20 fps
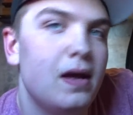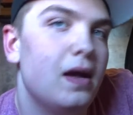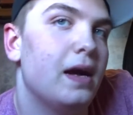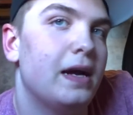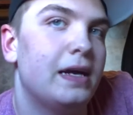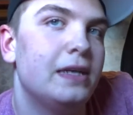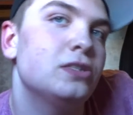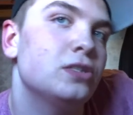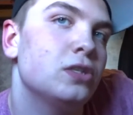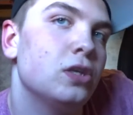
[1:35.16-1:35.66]

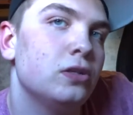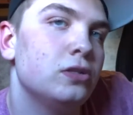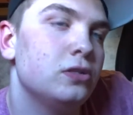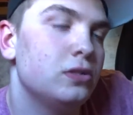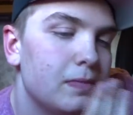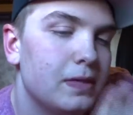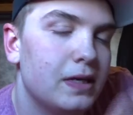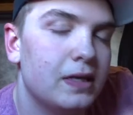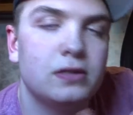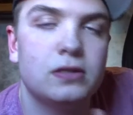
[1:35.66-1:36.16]
I just called
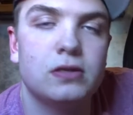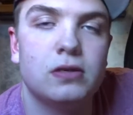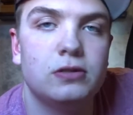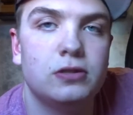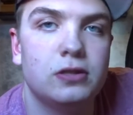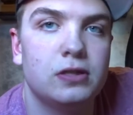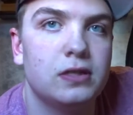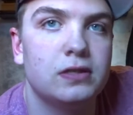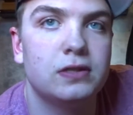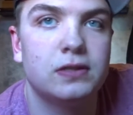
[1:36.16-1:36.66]
you, I just called
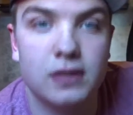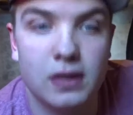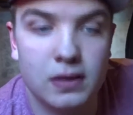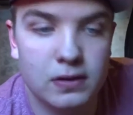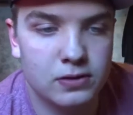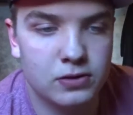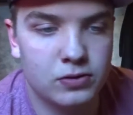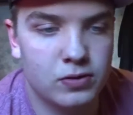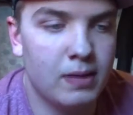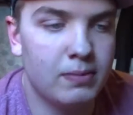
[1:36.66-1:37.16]
you guys
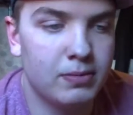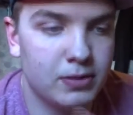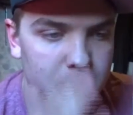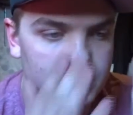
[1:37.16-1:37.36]
subscribers.